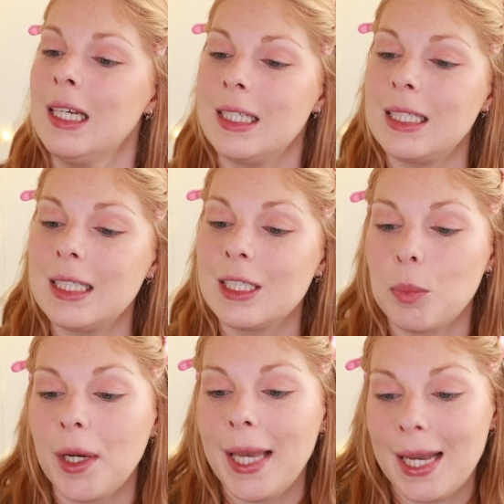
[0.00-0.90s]
This is
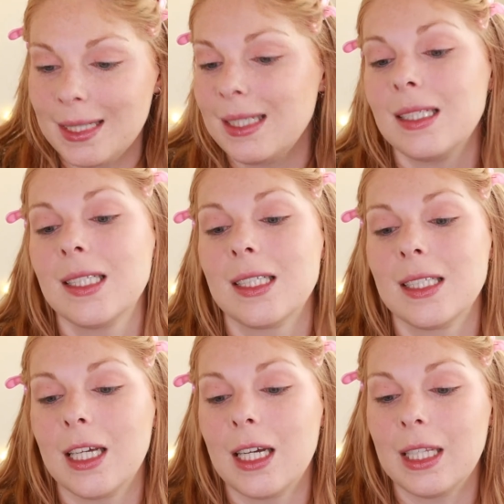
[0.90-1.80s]
by Essence,
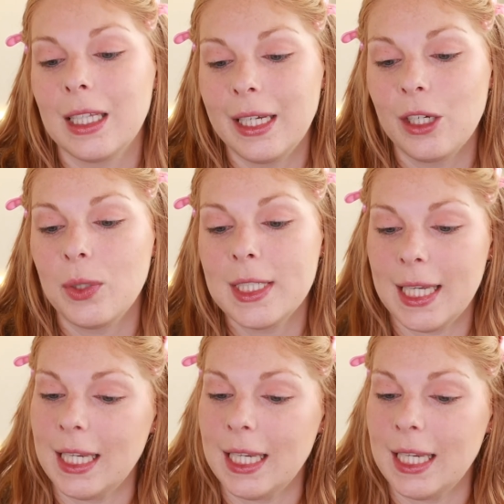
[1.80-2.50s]
the liquid